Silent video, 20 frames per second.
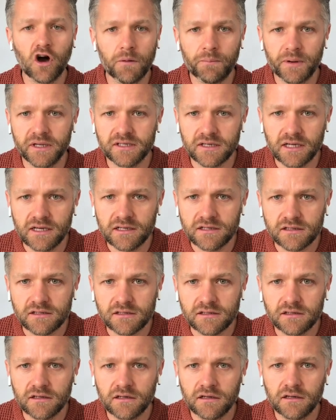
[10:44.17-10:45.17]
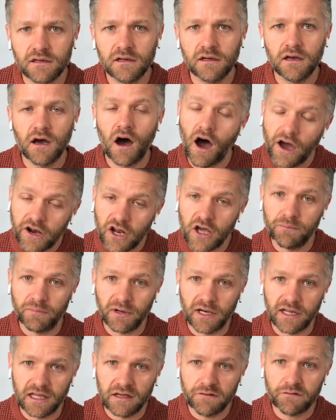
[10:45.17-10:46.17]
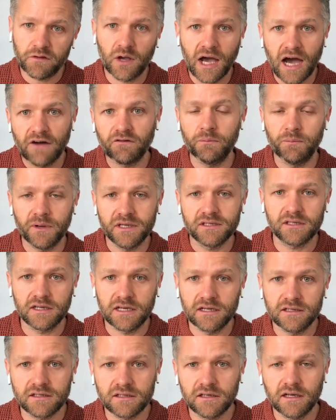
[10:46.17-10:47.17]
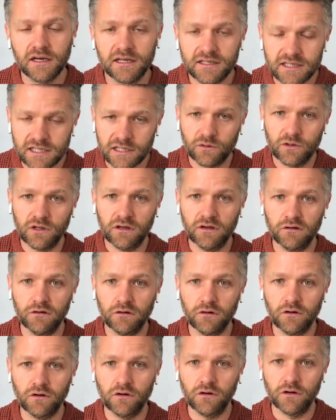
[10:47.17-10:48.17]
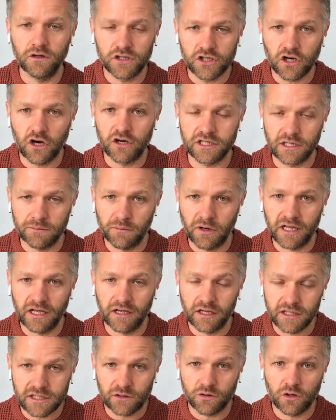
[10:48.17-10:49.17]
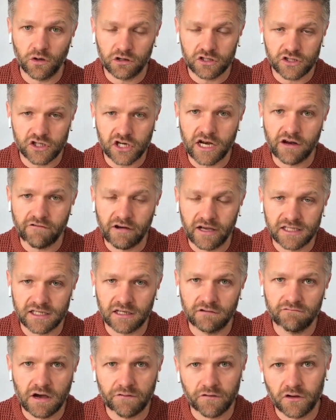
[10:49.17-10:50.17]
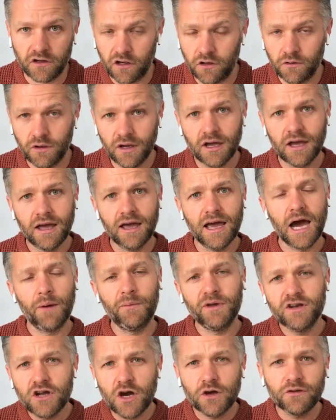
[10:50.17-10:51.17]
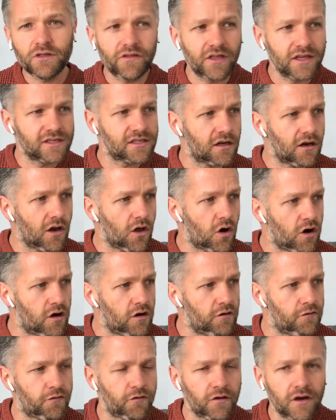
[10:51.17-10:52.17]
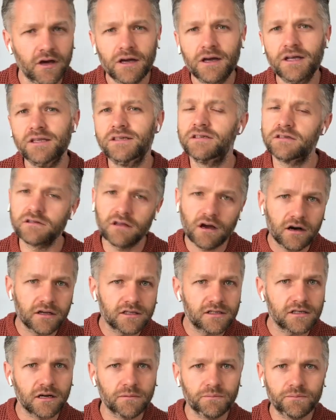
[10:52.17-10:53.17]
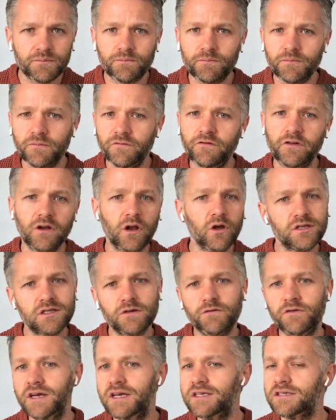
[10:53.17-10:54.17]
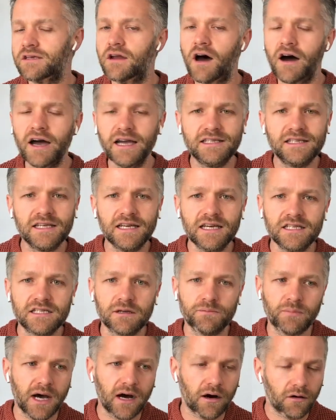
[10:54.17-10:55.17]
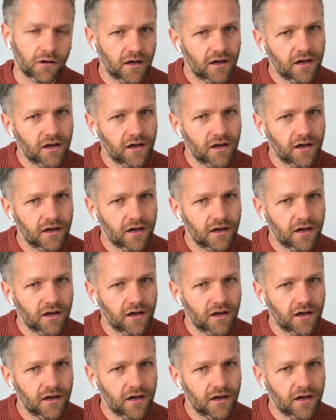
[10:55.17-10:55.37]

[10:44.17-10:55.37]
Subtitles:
a business. I don't believe you have a business until you're charging money, until you're generating revenue. And we know that there's a lot of startup philosophies and ideas about,